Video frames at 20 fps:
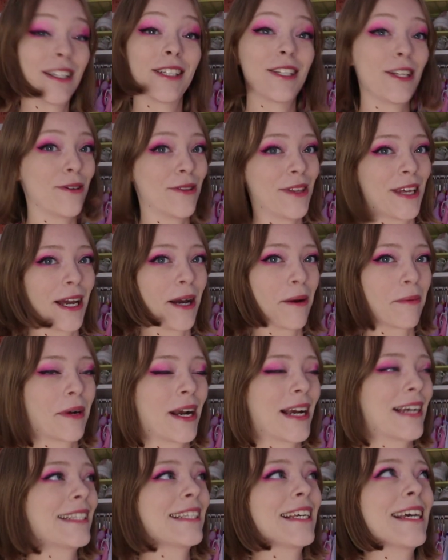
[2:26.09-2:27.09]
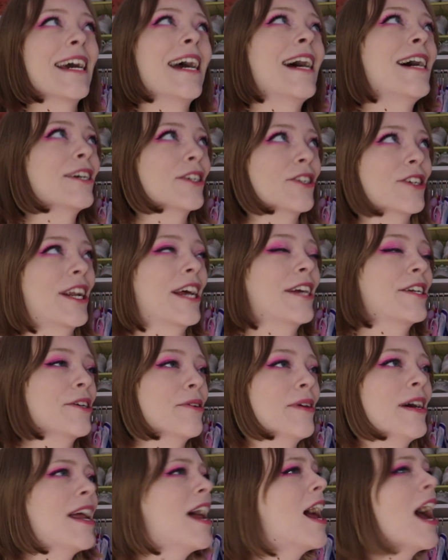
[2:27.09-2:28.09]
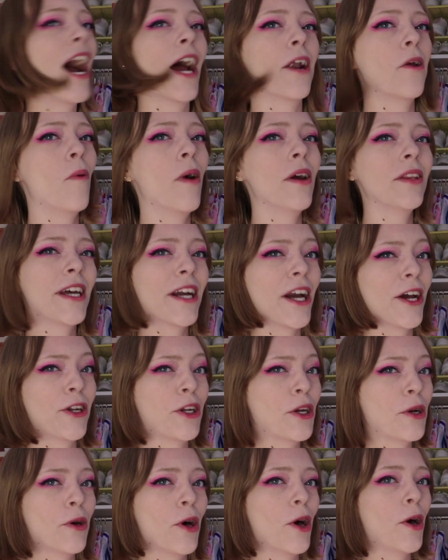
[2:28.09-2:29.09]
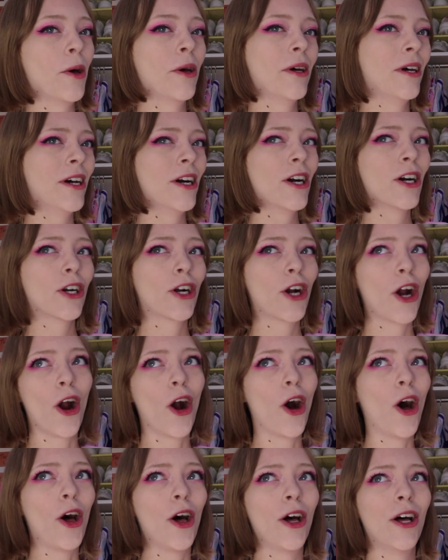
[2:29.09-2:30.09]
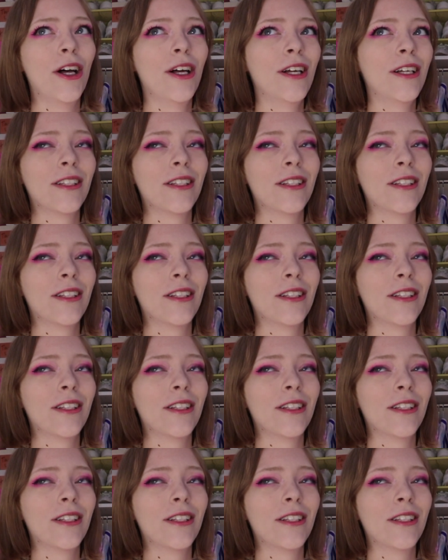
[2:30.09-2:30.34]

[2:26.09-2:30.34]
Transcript: Do you think I'm crazy? Should I do it? I don't want like a noodle curl.